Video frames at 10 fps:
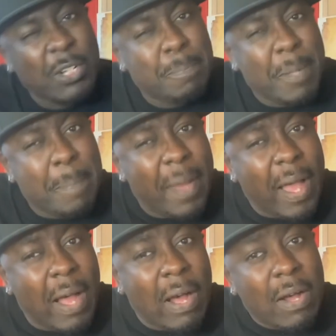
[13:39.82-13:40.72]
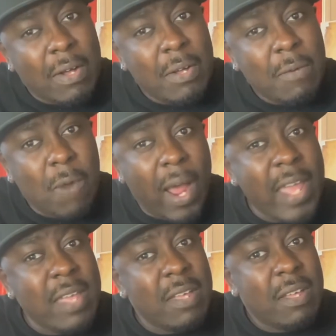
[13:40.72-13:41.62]
could be better,
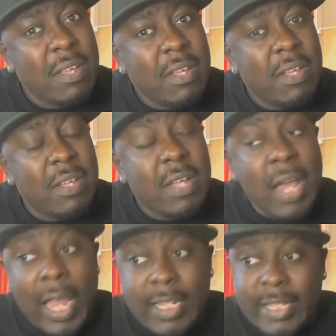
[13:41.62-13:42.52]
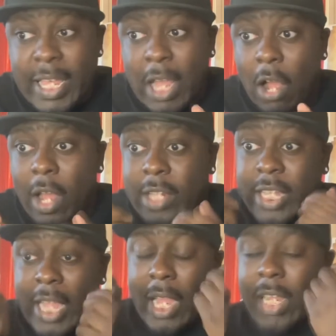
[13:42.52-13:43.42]
right? And they are, and
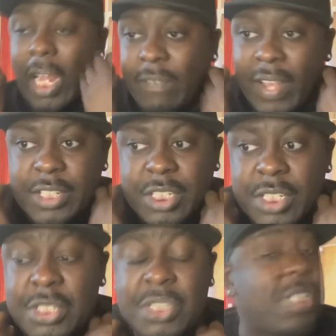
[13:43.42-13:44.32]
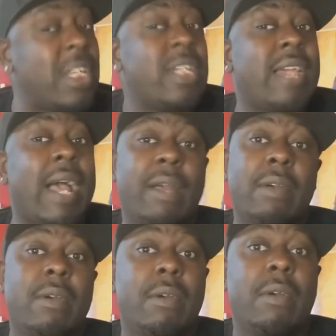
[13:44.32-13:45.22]
they kind of actually see that,
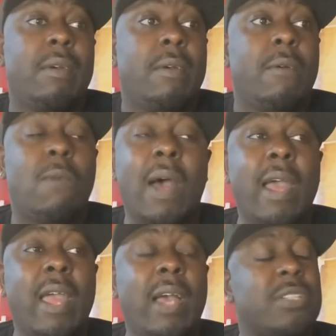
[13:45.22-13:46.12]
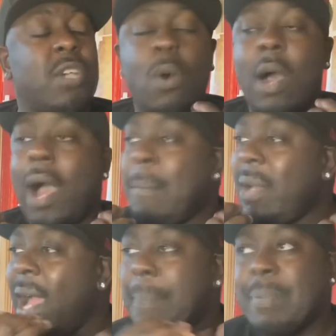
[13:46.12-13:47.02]
right? So I'm
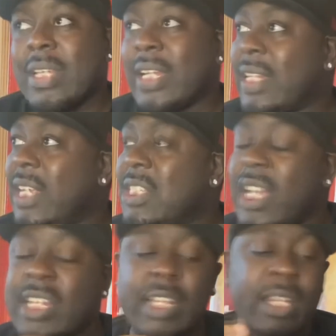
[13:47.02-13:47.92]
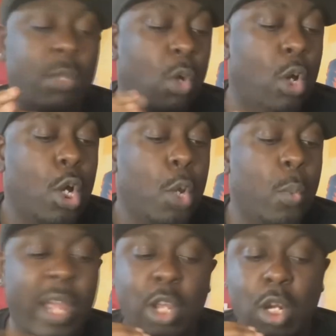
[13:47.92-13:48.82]
happy that they say that, that look,
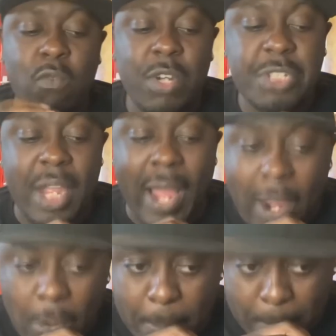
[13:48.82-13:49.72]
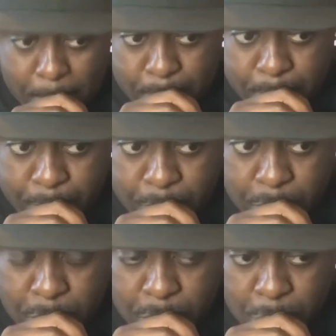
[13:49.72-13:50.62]
we ain't gonna rush it out.
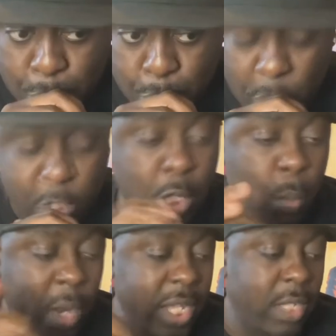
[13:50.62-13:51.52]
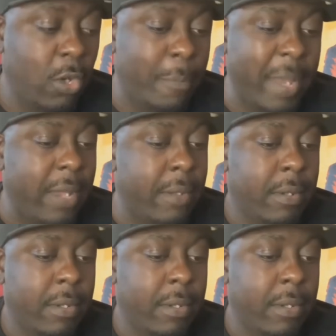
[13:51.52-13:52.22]
We're gonna wait a little bit,